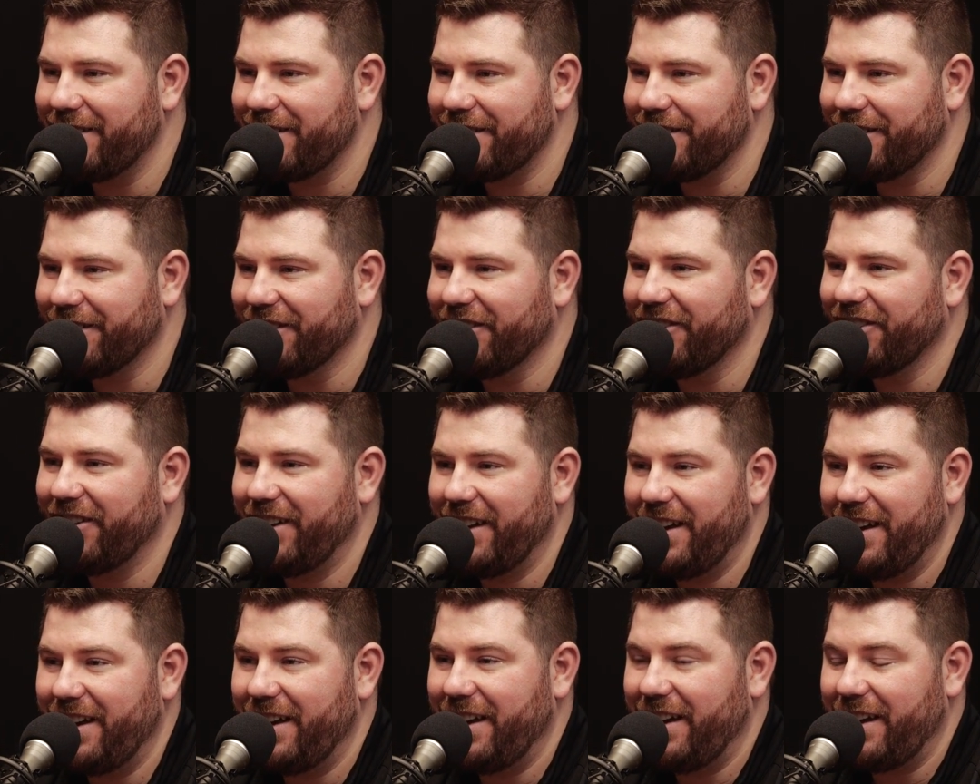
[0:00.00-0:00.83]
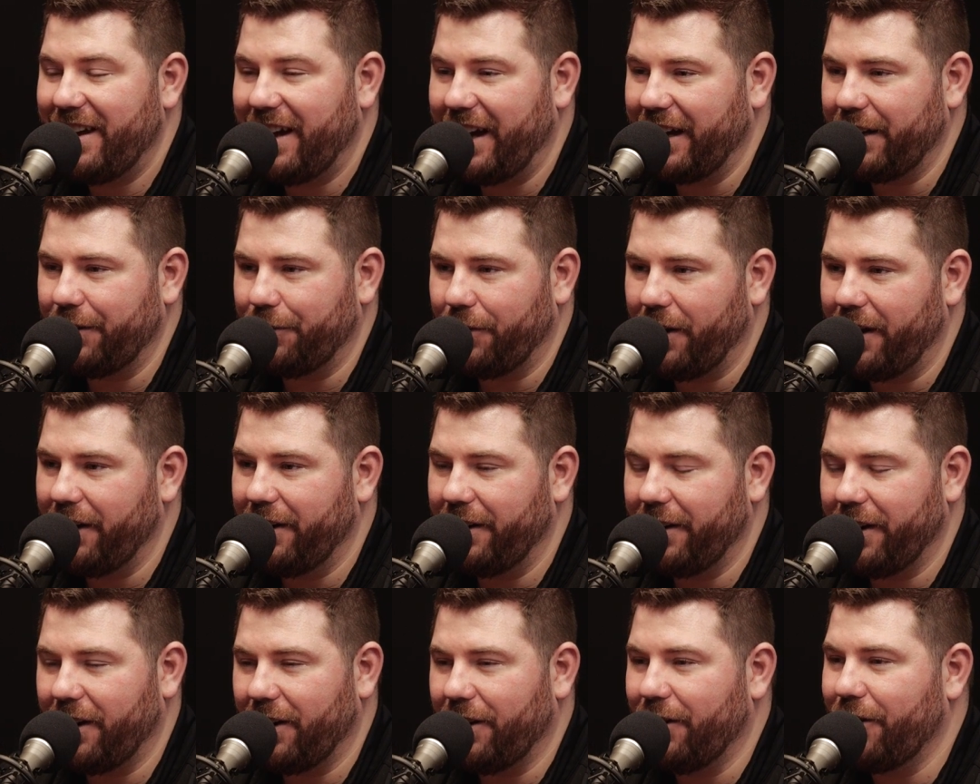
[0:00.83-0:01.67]
So I could write
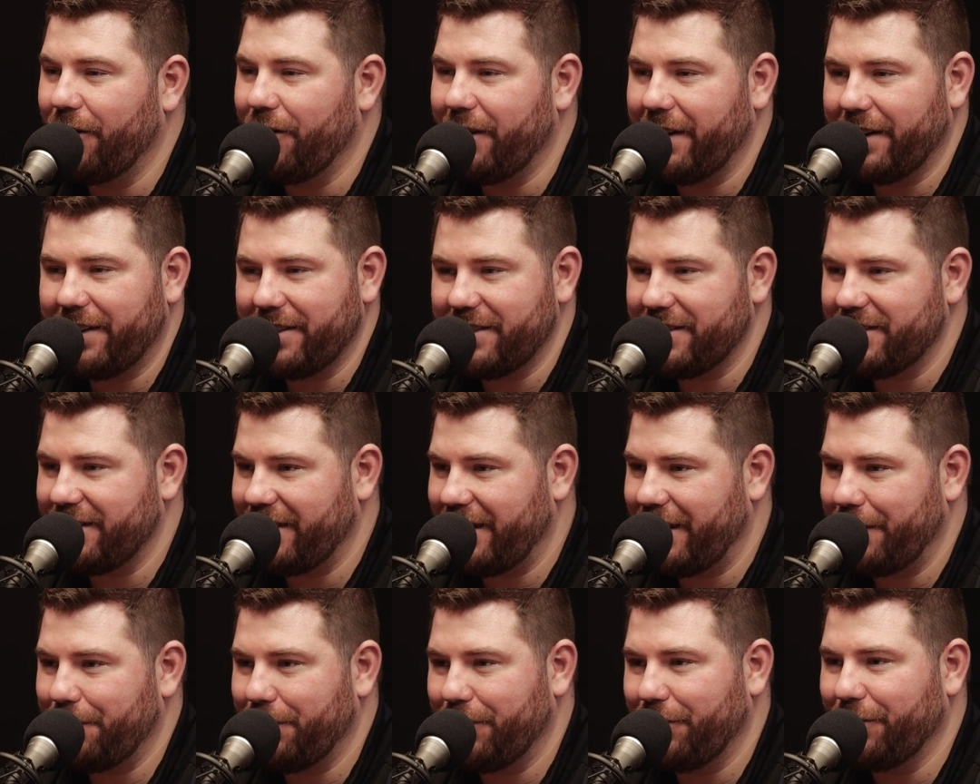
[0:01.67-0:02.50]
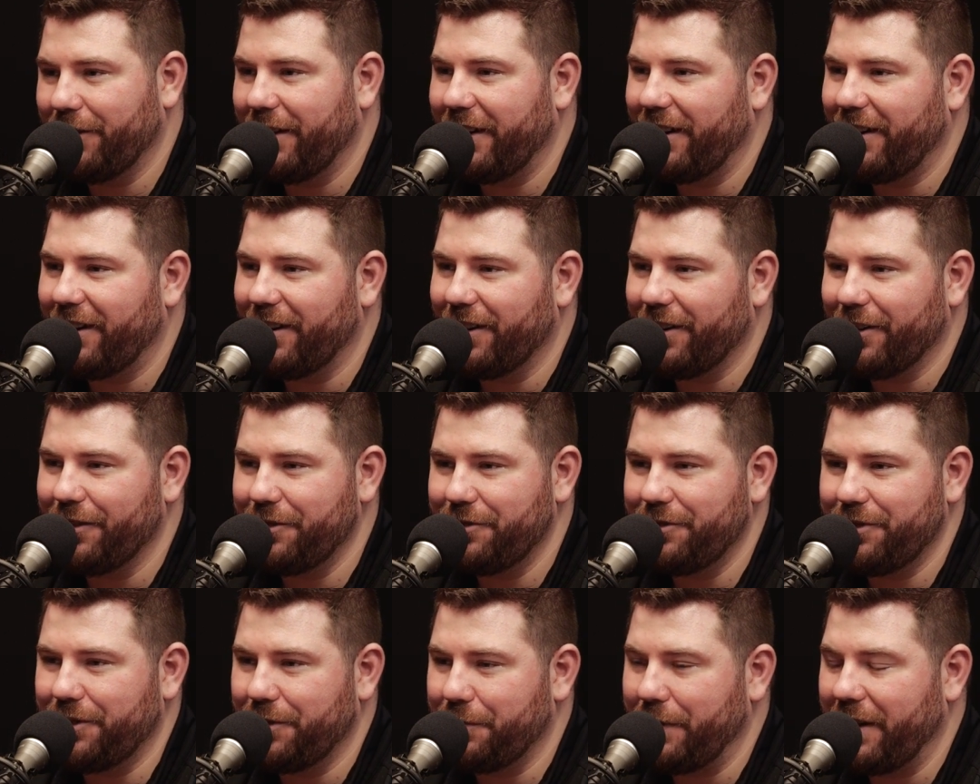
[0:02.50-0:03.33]
an RO, I could slap through that
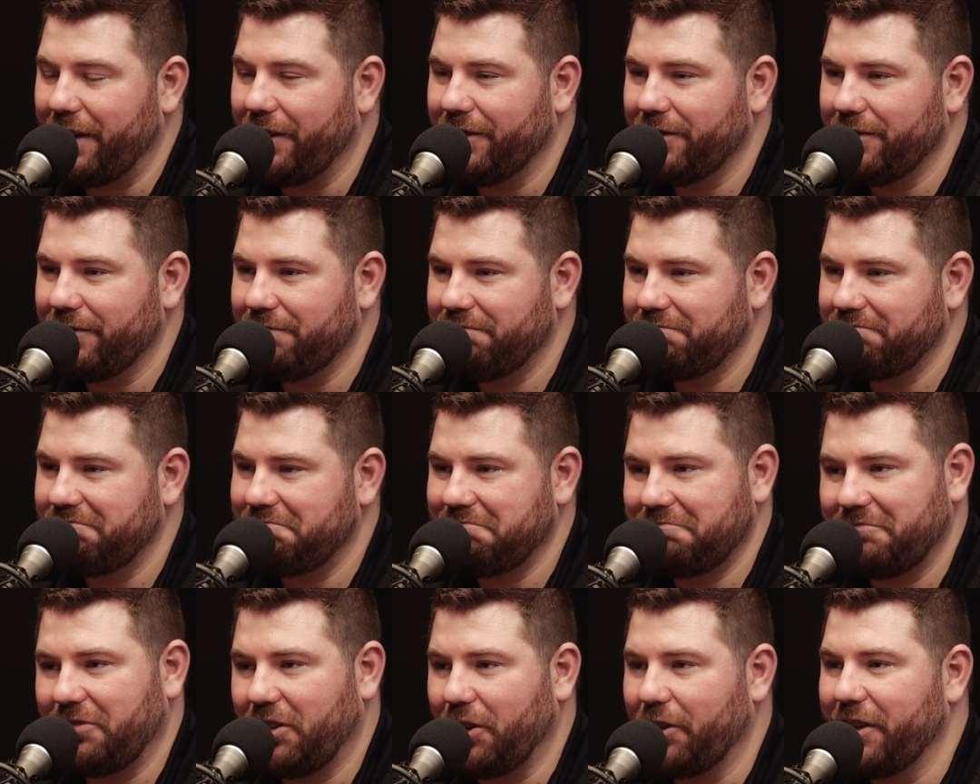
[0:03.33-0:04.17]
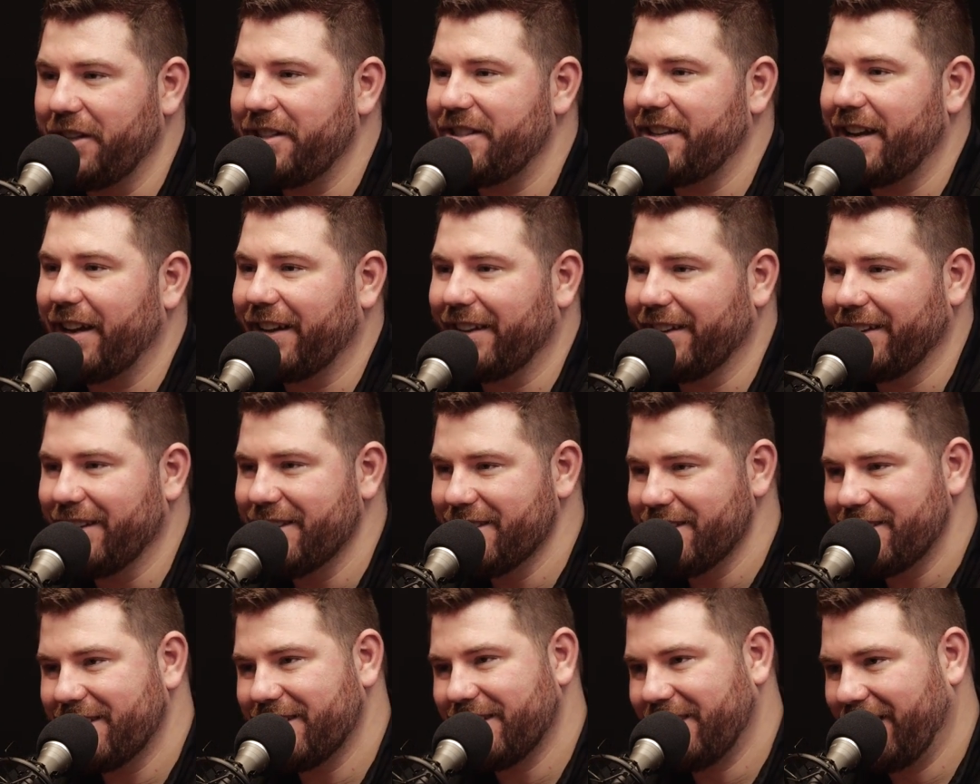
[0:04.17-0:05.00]
RO in about 30
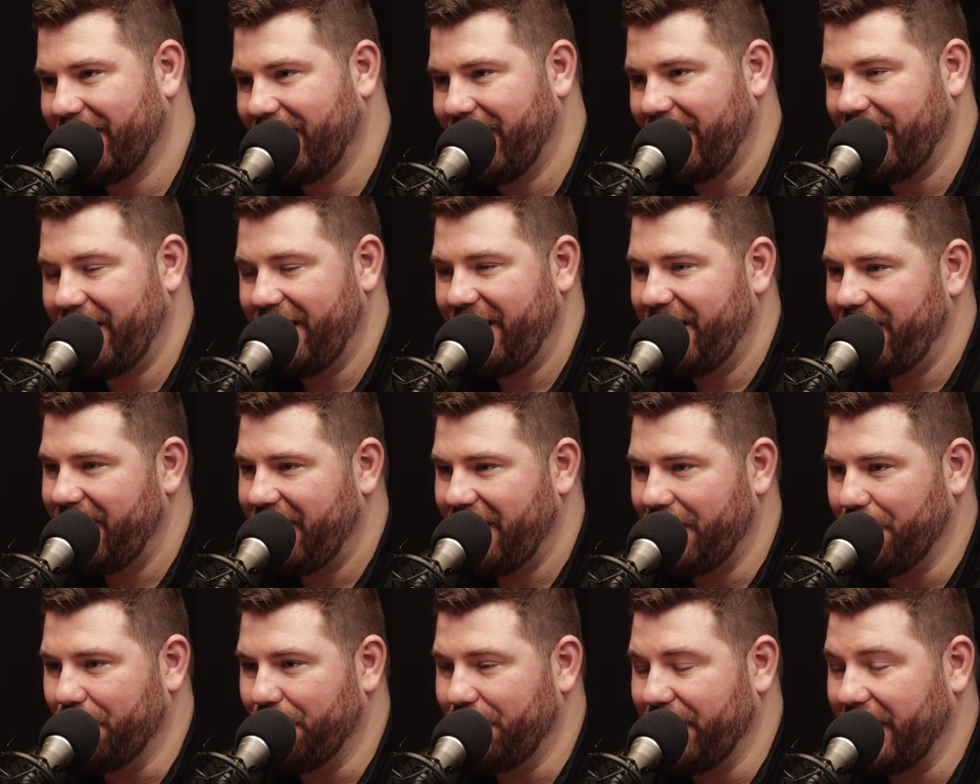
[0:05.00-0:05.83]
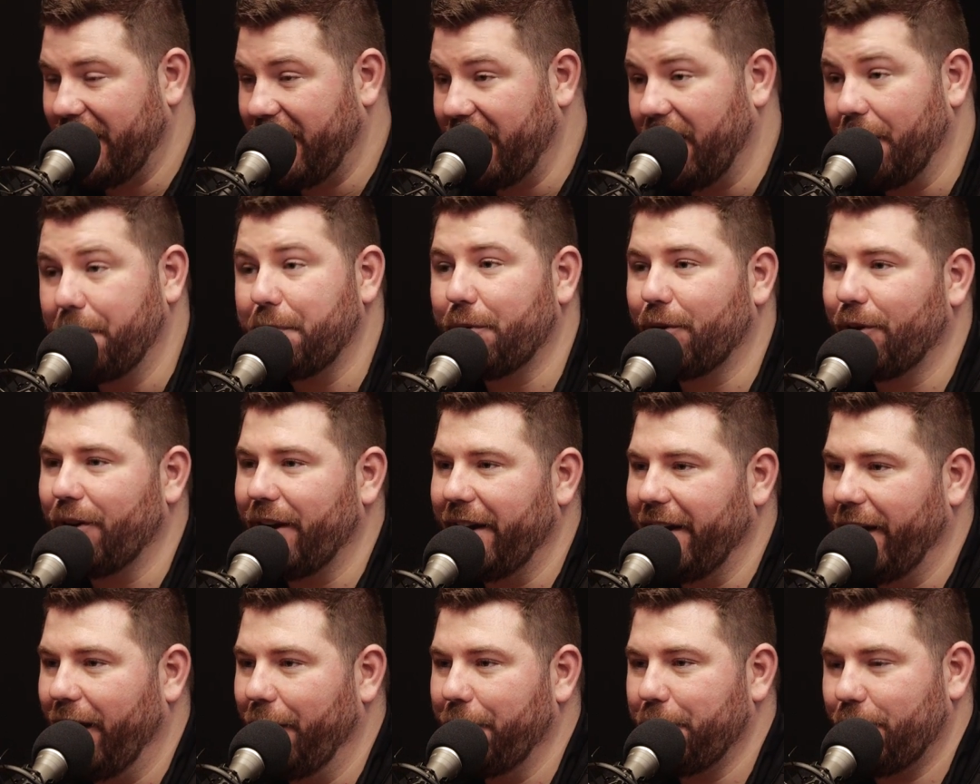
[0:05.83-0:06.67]
seconds, and we got
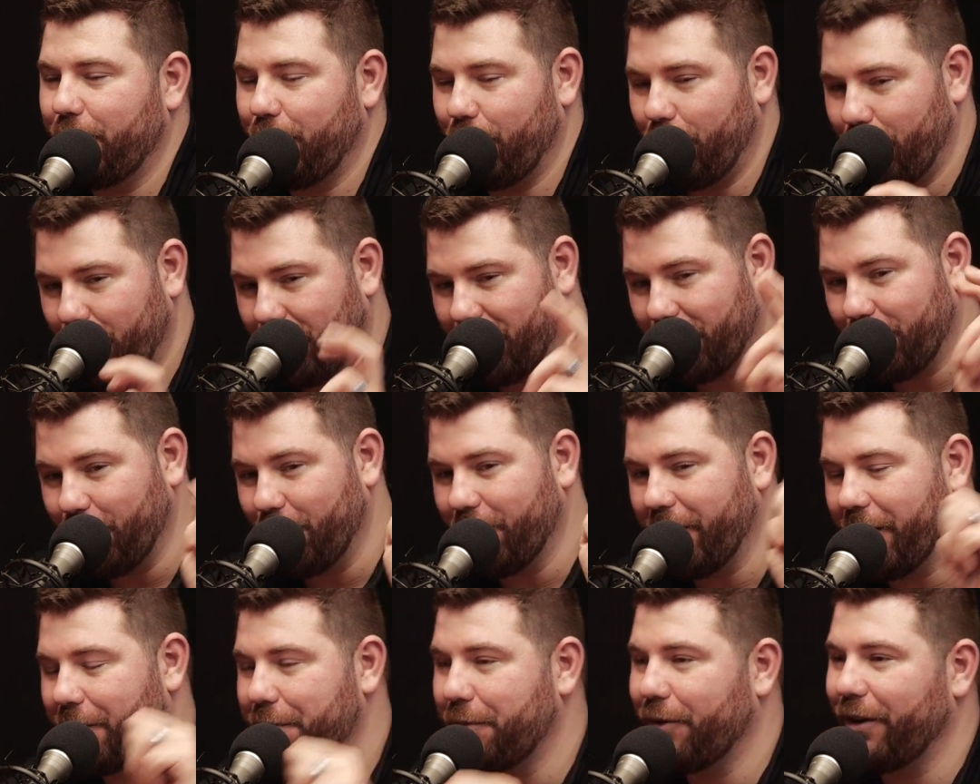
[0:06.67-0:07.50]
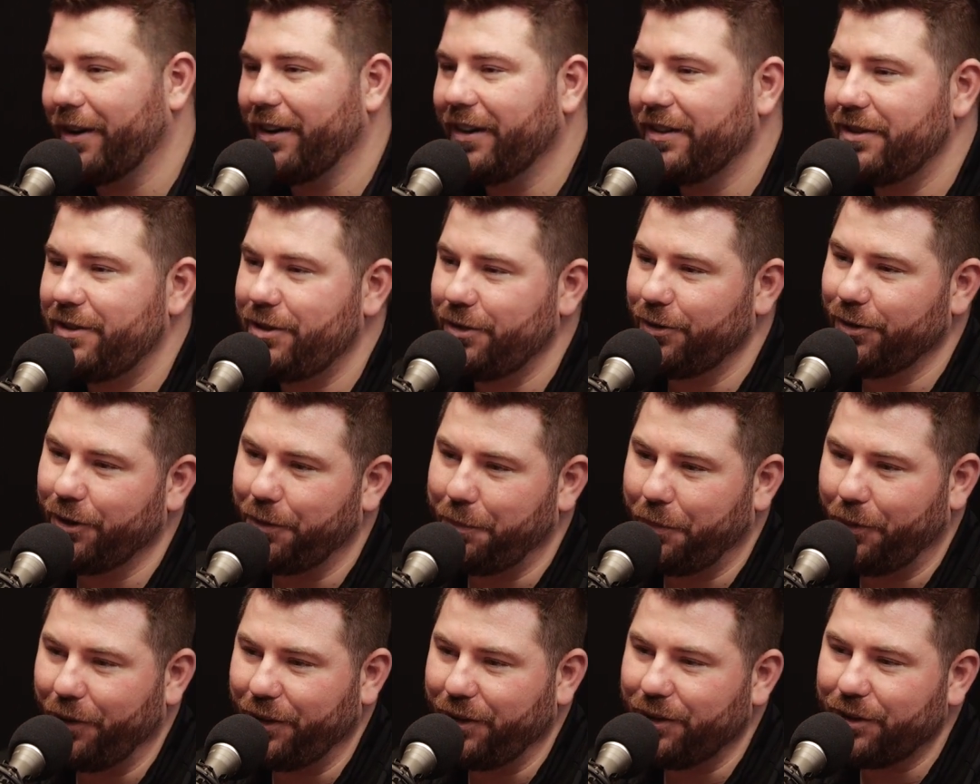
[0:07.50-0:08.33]
quote unquote upgraded to a
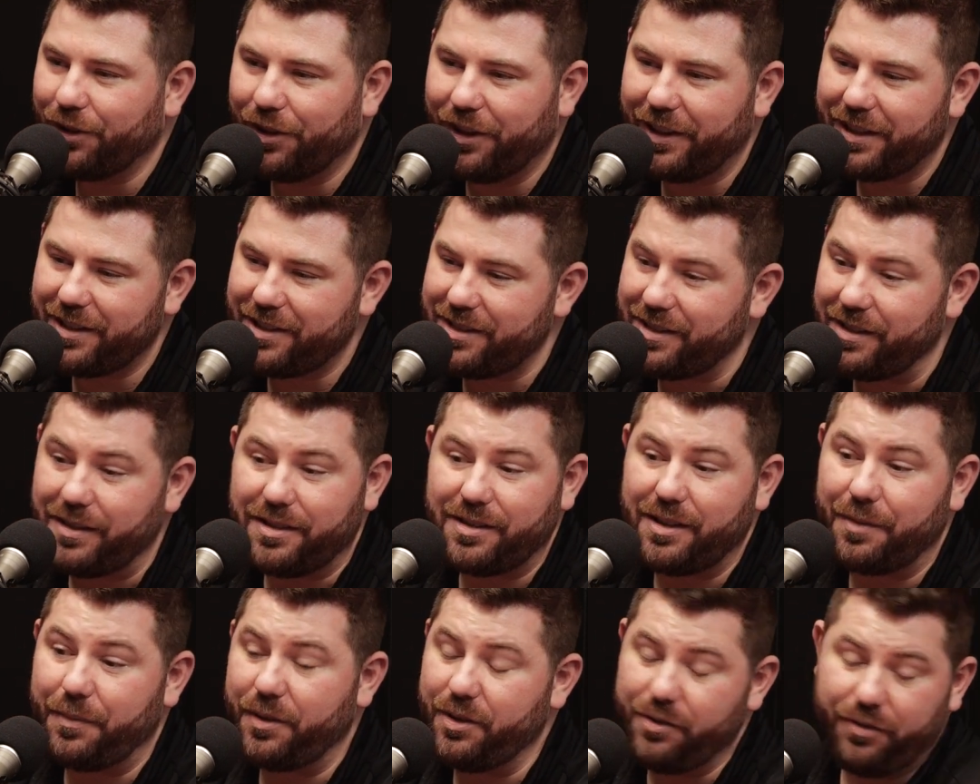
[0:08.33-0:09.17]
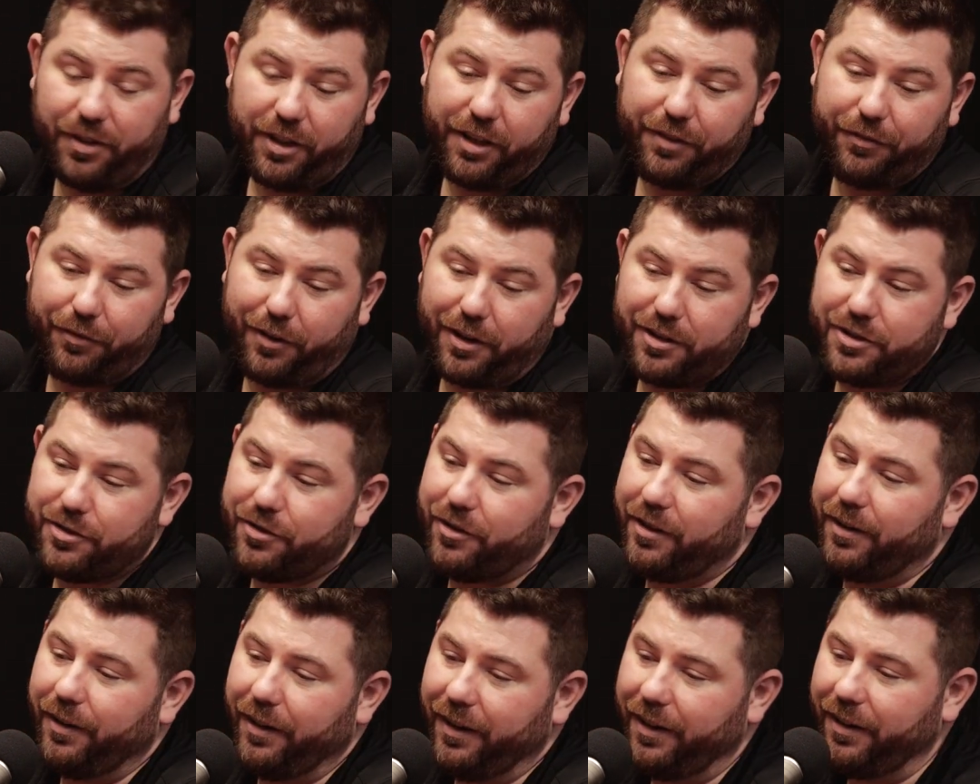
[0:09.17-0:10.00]
point and click system. It was very
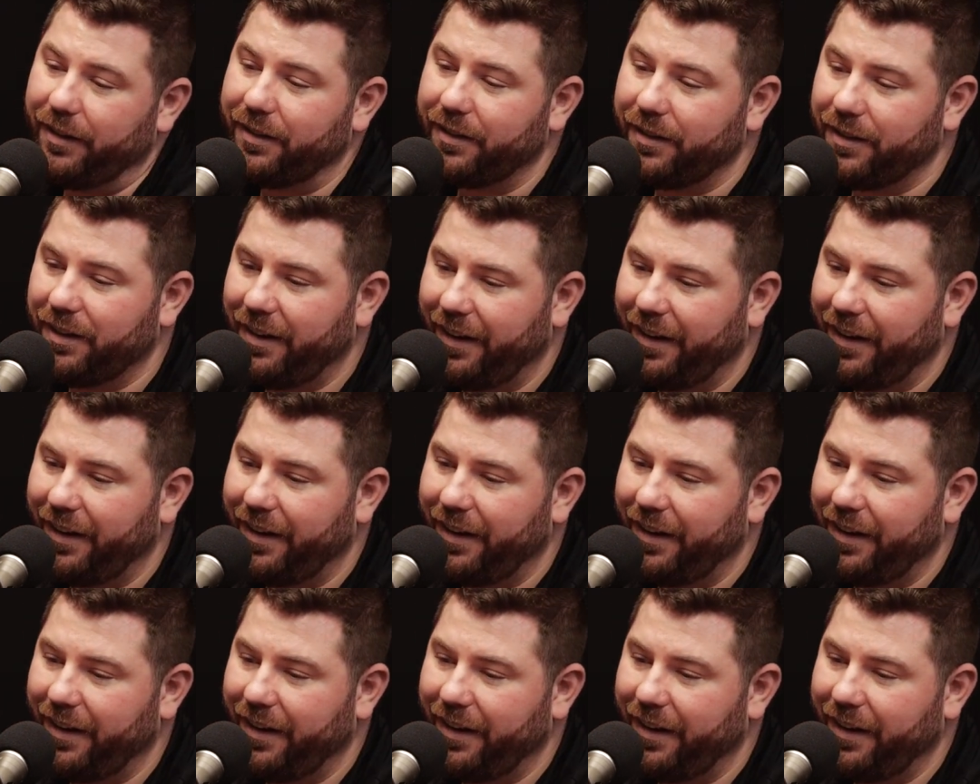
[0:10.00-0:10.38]
frustrating.